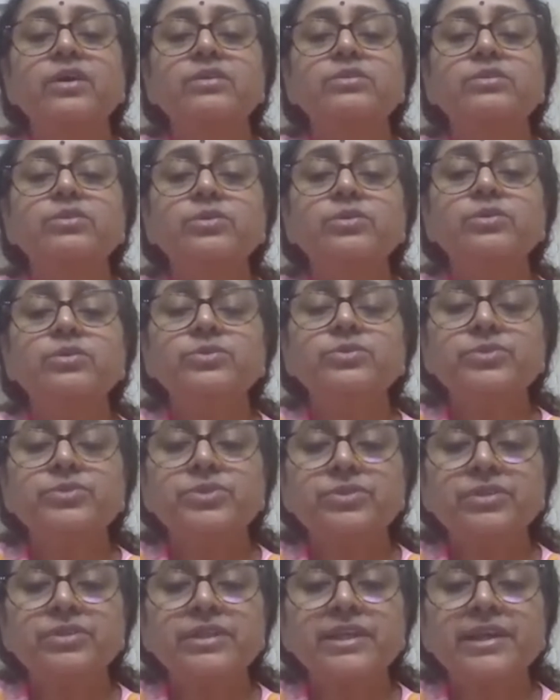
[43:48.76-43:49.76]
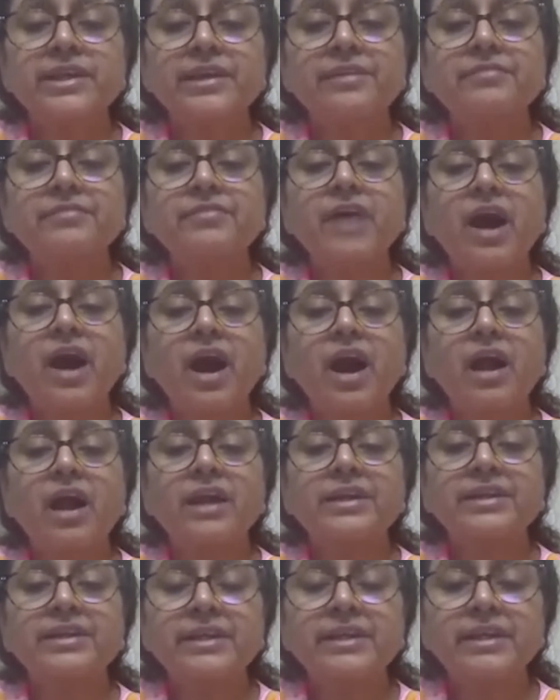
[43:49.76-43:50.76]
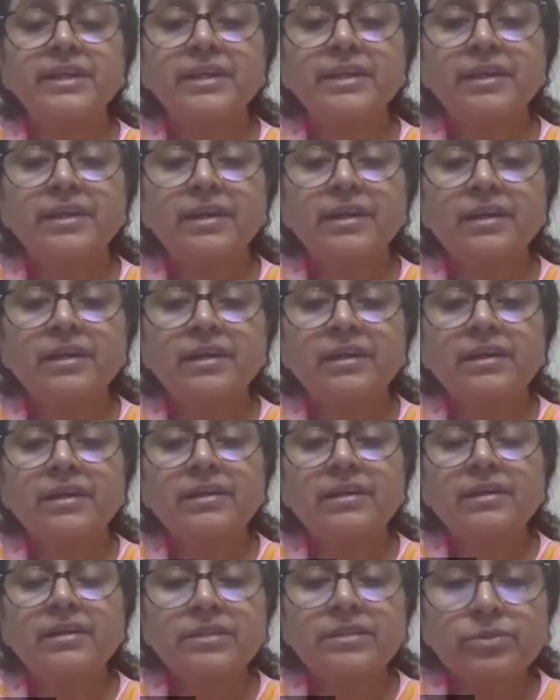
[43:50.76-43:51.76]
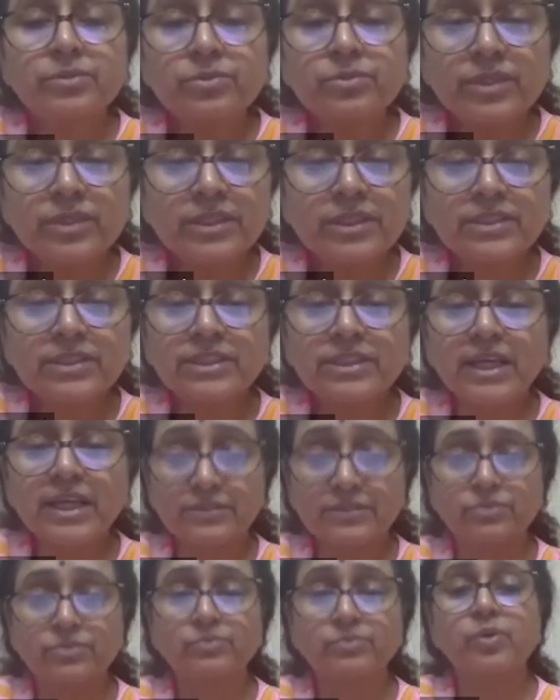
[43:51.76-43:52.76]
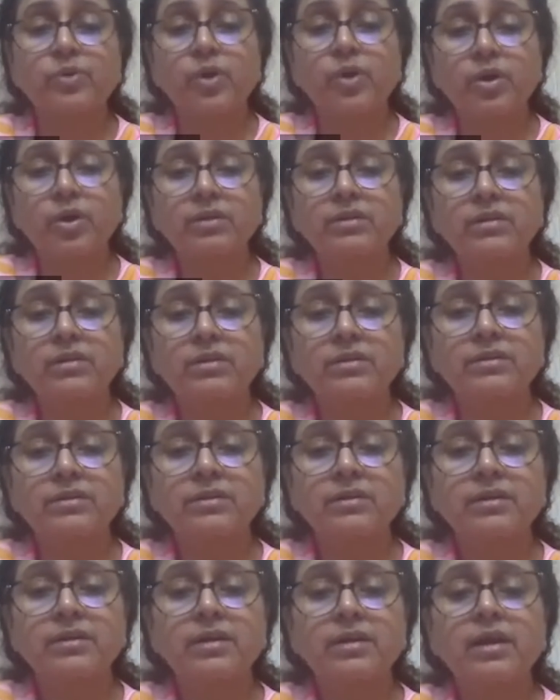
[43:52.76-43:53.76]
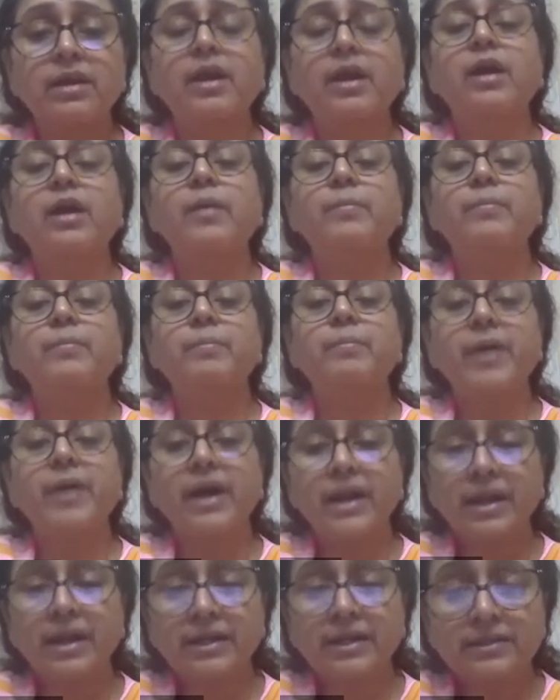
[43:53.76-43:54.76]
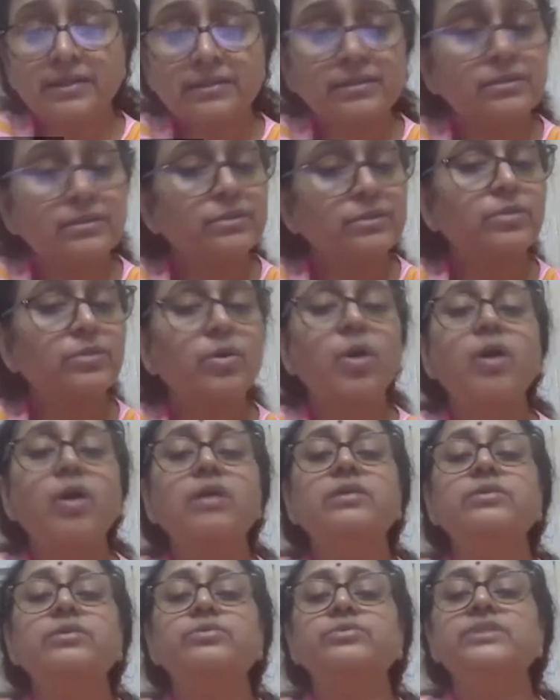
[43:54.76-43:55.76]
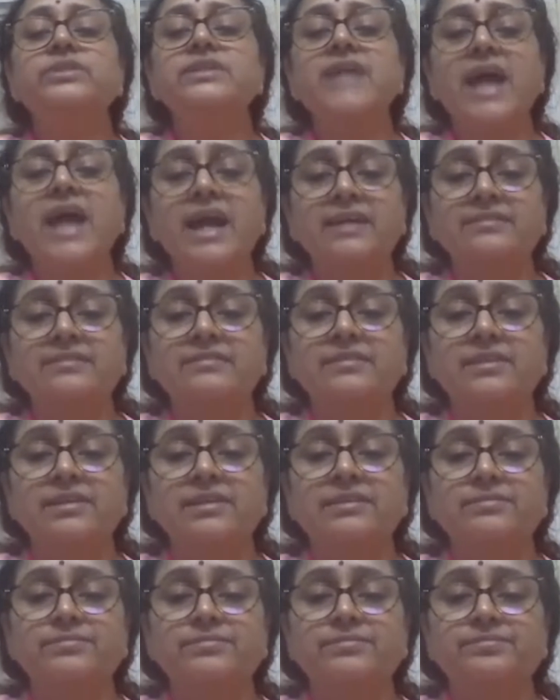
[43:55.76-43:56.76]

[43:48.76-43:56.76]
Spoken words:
So you should give RT to the chest wall, but not to the axilla.